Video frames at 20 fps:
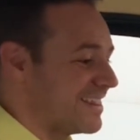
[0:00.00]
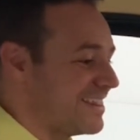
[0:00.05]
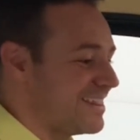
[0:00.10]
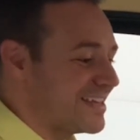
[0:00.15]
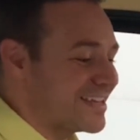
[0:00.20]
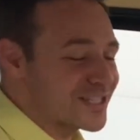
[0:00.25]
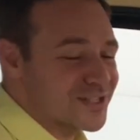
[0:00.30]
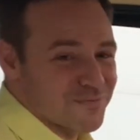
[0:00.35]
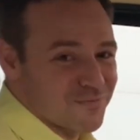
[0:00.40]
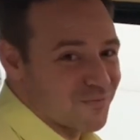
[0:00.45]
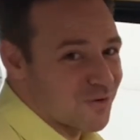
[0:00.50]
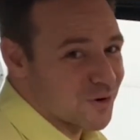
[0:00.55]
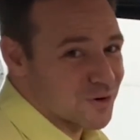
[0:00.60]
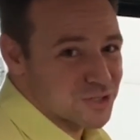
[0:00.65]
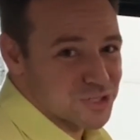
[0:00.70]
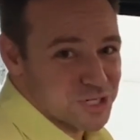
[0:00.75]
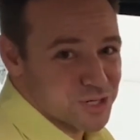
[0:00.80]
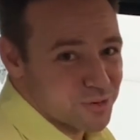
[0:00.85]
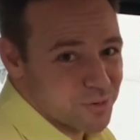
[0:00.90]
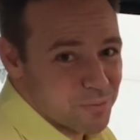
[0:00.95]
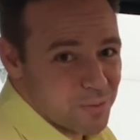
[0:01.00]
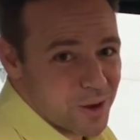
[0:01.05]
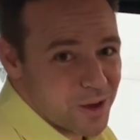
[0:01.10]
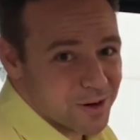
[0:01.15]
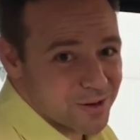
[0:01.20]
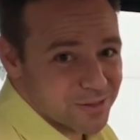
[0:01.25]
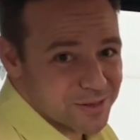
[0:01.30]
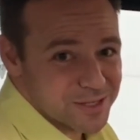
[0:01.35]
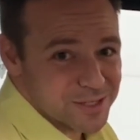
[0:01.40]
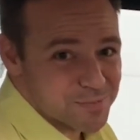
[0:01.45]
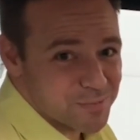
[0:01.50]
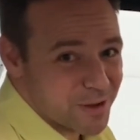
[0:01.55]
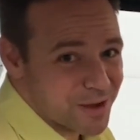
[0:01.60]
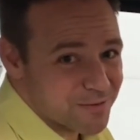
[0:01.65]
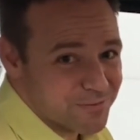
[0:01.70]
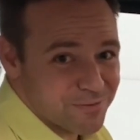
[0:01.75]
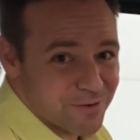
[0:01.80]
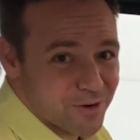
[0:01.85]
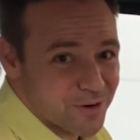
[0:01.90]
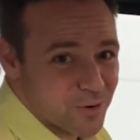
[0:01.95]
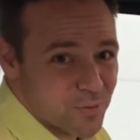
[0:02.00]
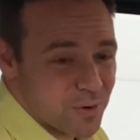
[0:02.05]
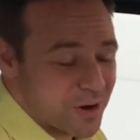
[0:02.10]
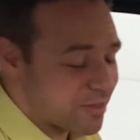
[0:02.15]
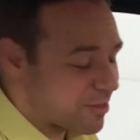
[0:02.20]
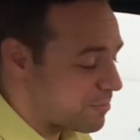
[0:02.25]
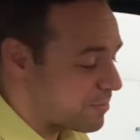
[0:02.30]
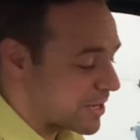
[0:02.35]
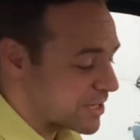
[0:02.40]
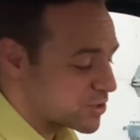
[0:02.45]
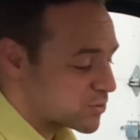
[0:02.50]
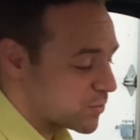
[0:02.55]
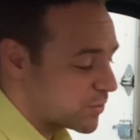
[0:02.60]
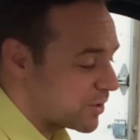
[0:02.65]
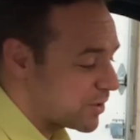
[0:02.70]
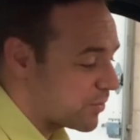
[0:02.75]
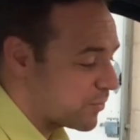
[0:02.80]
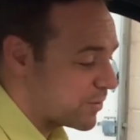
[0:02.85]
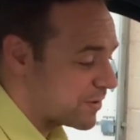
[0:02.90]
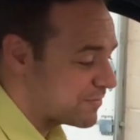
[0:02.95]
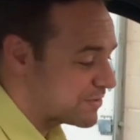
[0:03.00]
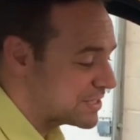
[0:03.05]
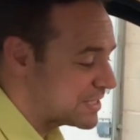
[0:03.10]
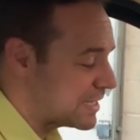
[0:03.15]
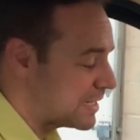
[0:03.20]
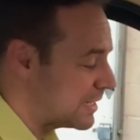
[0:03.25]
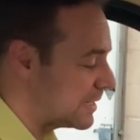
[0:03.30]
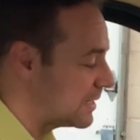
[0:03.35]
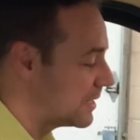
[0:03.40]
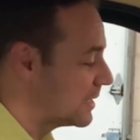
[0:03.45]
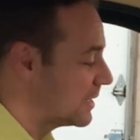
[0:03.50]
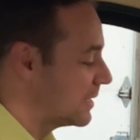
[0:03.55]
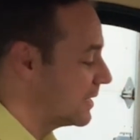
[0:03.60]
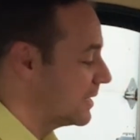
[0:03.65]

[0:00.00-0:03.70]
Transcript: this version or model is by far and away the best one that we've seen.